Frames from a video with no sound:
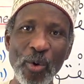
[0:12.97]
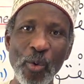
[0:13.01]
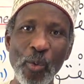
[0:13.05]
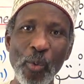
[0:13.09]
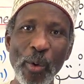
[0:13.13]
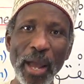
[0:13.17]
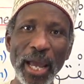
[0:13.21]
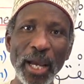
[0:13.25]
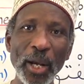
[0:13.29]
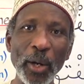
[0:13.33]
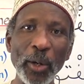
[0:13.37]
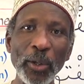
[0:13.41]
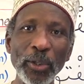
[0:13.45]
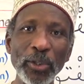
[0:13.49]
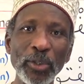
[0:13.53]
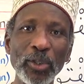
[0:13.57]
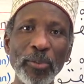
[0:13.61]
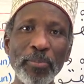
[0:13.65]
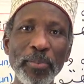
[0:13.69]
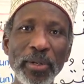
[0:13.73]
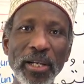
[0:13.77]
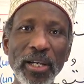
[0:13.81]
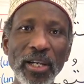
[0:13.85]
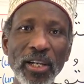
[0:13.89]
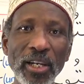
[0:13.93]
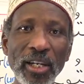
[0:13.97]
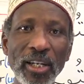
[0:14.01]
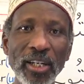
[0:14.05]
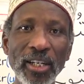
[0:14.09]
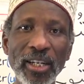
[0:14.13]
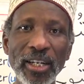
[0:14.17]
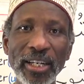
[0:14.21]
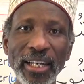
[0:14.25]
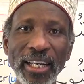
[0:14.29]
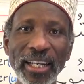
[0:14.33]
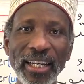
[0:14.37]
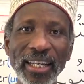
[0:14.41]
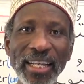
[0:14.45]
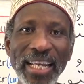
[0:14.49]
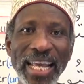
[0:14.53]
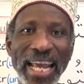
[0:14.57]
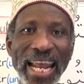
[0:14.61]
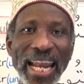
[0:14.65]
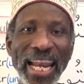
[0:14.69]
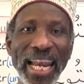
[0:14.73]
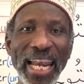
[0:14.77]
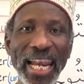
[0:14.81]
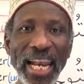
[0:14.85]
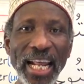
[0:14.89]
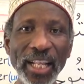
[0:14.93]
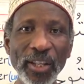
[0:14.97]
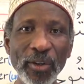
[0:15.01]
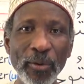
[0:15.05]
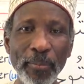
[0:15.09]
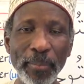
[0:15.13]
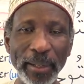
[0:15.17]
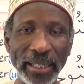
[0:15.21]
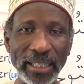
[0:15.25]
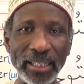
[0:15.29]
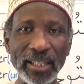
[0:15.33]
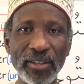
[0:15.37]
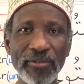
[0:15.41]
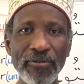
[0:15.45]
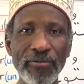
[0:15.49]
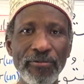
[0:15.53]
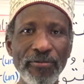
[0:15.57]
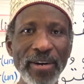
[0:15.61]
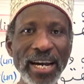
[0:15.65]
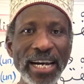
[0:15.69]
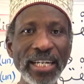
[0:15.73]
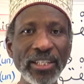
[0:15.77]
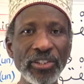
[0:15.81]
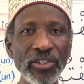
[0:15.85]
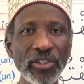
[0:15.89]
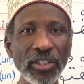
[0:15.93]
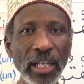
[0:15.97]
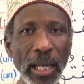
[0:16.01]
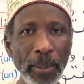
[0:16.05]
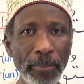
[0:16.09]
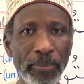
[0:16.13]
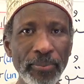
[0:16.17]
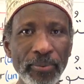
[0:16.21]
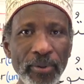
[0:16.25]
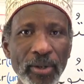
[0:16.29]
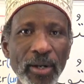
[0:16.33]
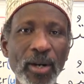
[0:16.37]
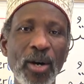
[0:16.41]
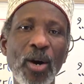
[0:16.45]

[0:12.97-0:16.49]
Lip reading: we are going to be learning a little bit, first step,